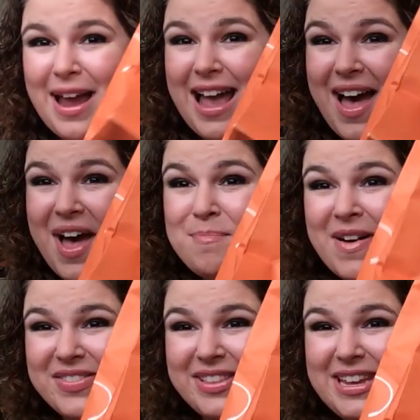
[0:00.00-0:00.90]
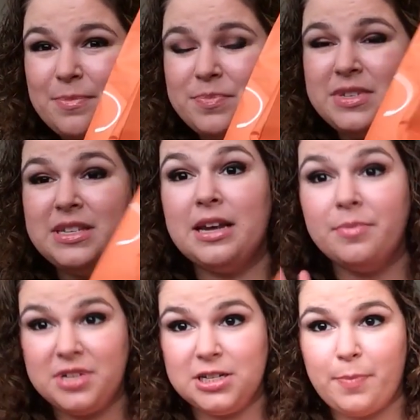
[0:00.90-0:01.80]
my monthly
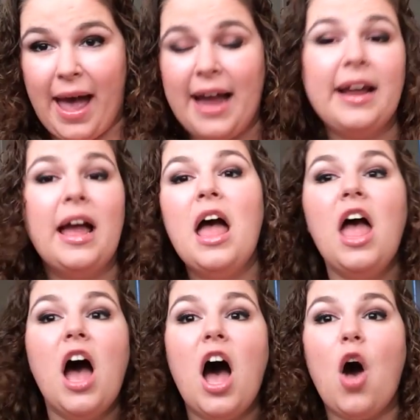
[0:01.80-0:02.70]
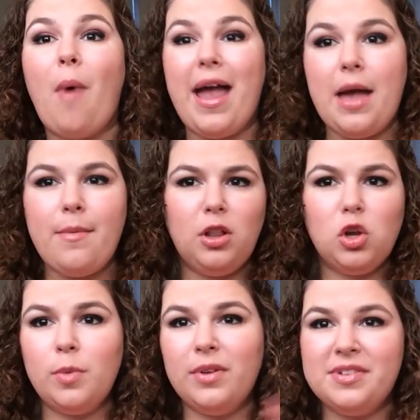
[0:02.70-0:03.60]
empties bag. I am in a
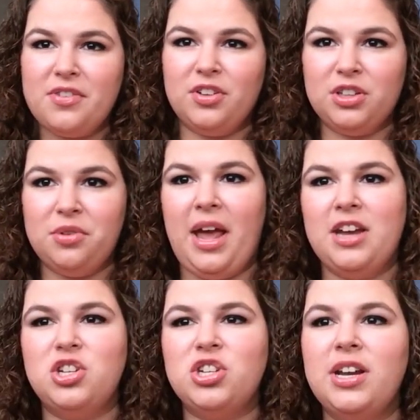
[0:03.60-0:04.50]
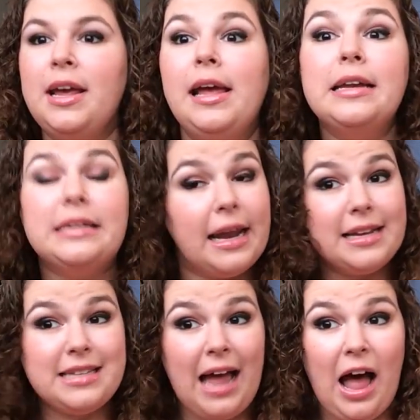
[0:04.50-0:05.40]
little bit of a different location.
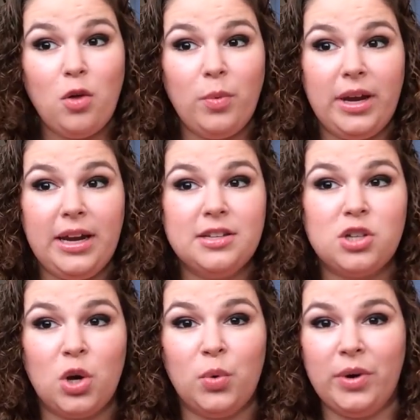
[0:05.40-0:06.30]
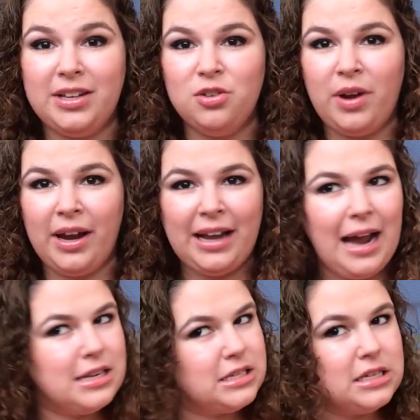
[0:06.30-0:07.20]
Today is Halloween, so you can
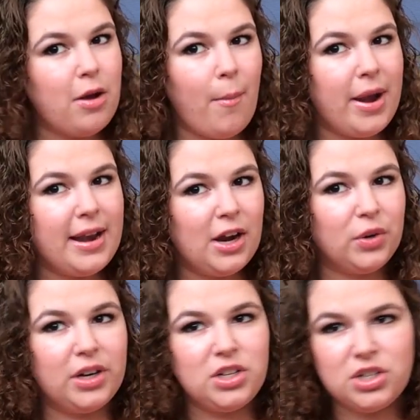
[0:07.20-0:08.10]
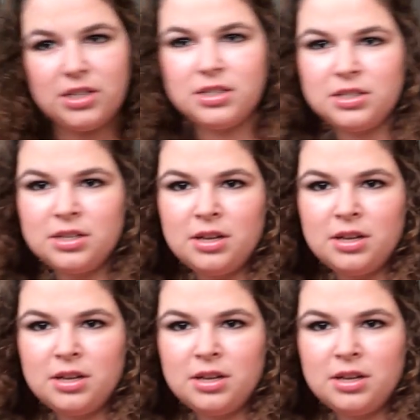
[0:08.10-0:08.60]
kind of see some of my decorations.